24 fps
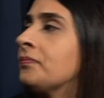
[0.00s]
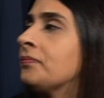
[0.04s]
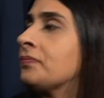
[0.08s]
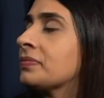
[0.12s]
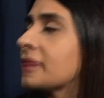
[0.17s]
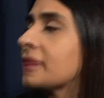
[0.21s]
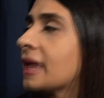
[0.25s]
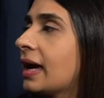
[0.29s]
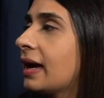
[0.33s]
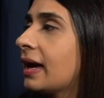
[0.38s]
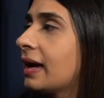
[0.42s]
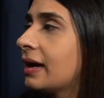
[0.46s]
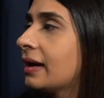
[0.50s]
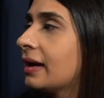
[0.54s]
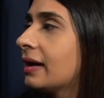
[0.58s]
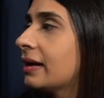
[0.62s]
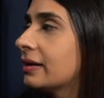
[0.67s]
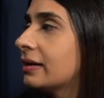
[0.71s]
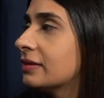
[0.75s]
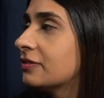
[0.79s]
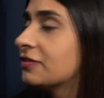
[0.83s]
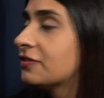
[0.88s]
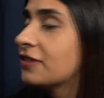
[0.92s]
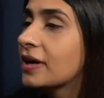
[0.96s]

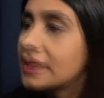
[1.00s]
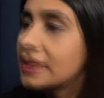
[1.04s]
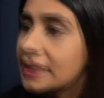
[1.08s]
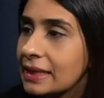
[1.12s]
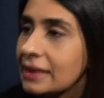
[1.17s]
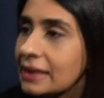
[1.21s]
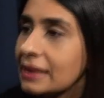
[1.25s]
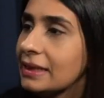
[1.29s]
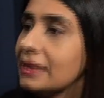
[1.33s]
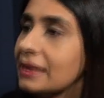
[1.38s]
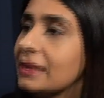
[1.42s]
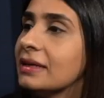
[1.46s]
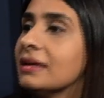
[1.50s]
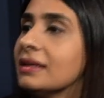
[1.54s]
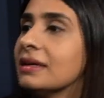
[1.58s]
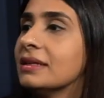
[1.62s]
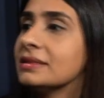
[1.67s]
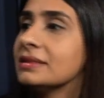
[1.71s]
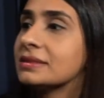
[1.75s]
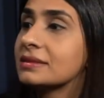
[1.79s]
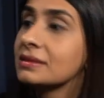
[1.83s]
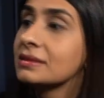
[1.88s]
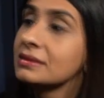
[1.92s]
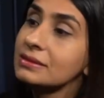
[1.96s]
And funnily,
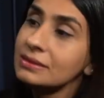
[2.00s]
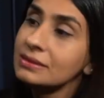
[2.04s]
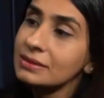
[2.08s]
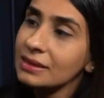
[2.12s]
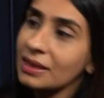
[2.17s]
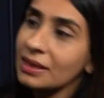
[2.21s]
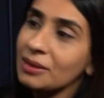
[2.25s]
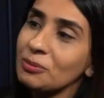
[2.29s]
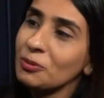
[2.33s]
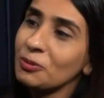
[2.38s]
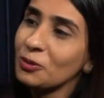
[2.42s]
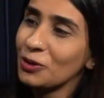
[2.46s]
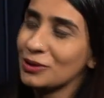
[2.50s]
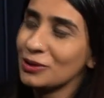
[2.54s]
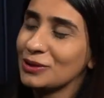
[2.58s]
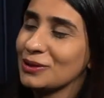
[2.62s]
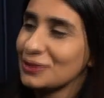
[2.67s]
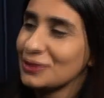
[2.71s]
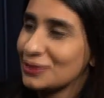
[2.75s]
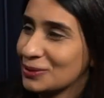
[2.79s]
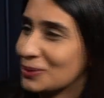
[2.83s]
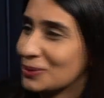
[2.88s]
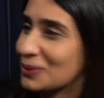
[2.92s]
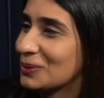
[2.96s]
it's the same
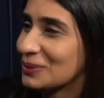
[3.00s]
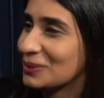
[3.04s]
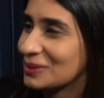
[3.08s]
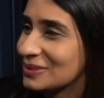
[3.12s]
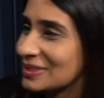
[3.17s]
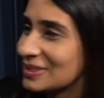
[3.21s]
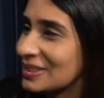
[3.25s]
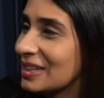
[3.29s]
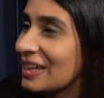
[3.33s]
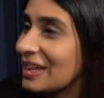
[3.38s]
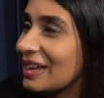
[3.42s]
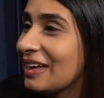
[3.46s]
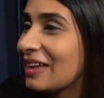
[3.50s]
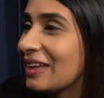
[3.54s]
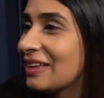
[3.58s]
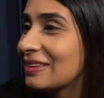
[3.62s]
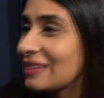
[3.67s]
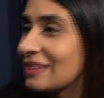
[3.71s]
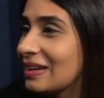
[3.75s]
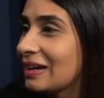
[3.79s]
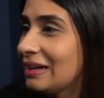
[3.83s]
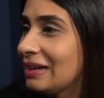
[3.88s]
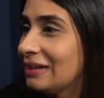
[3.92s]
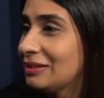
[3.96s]
Waterstones
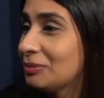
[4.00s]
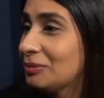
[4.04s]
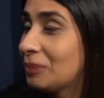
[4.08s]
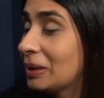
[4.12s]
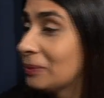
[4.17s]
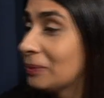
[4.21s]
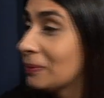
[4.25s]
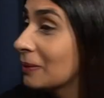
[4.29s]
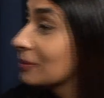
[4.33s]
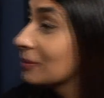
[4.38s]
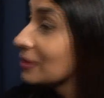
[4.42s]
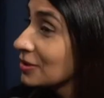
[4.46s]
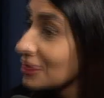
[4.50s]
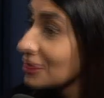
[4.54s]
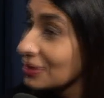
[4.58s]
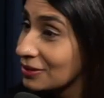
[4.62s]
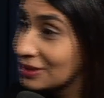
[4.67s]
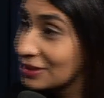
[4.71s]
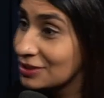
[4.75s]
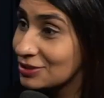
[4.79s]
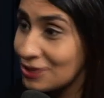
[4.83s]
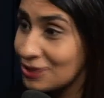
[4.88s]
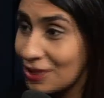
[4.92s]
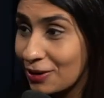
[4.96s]
that my publisher
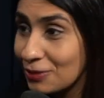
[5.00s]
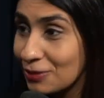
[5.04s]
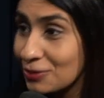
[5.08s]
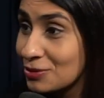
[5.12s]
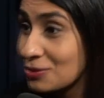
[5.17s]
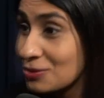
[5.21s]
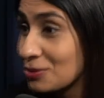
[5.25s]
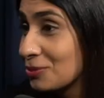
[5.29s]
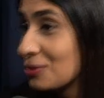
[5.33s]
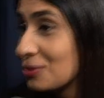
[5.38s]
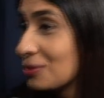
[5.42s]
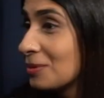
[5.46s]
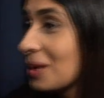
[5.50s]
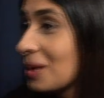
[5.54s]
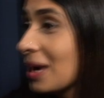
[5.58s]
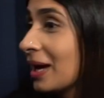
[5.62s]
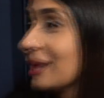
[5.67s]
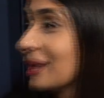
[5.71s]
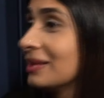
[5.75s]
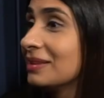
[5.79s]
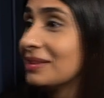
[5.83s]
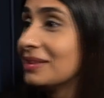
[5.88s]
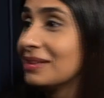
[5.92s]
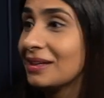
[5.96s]
reached out to
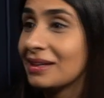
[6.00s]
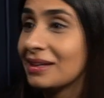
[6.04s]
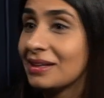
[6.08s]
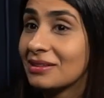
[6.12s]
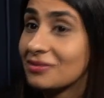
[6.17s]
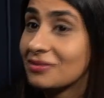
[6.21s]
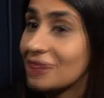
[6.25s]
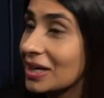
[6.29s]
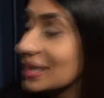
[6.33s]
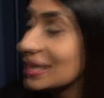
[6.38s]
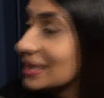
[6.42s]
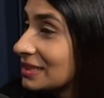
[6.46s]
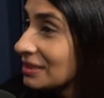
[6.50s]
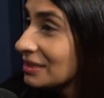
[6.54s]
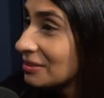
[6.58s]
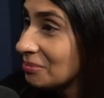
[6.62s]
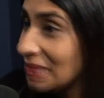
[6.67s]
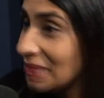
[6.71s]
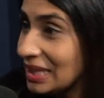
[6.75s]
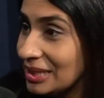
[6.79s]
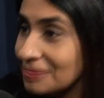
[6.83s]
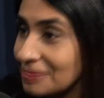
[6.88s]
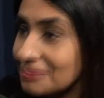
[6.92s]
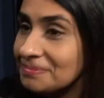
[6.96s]
and they invited
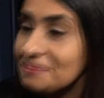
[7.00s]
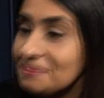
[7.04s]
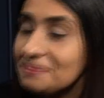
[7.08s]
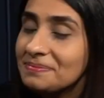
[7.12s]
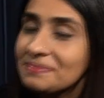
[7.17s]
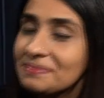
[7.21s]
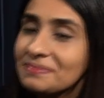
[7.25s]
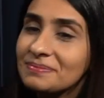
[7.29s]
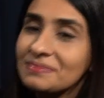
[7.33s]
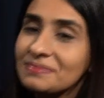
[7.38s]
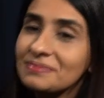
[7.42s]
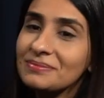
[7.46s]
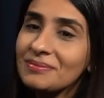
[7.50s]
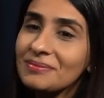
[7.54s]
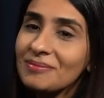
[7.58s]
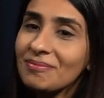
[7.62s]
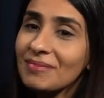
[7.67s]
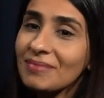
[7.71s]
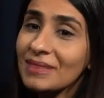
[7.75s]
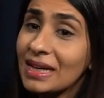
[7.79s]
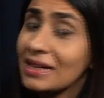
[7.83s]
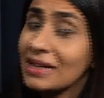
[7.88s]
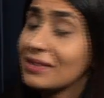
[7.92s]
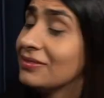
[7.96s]
me
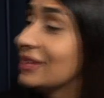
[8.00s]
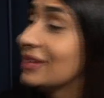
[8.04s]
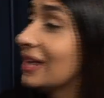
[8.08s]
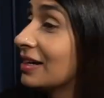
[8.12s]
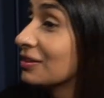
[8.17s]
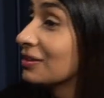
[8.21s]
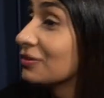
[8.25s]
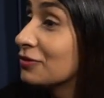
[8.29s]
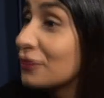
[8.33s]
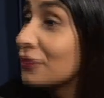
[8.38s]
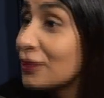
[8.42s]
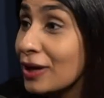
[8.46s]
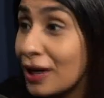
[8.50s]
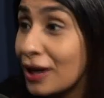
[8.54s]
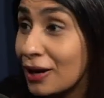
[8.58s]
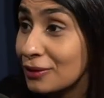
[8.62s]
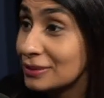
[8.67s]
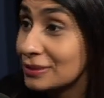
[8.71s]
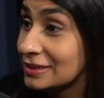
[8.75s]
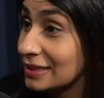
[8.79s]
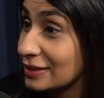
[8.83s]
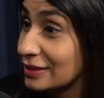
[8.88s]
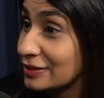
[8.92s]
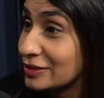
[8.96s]
and we had a full
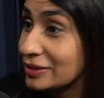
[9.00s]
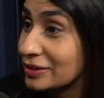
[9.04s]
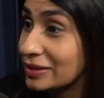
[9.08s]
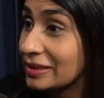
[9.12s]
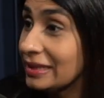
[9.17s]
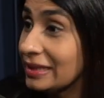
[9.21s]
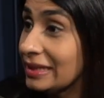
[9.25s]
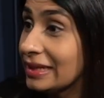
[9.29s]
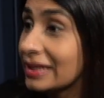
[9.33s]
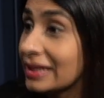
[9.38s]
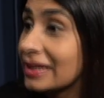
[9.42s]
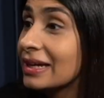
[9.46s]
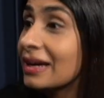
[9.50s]
house yesterday.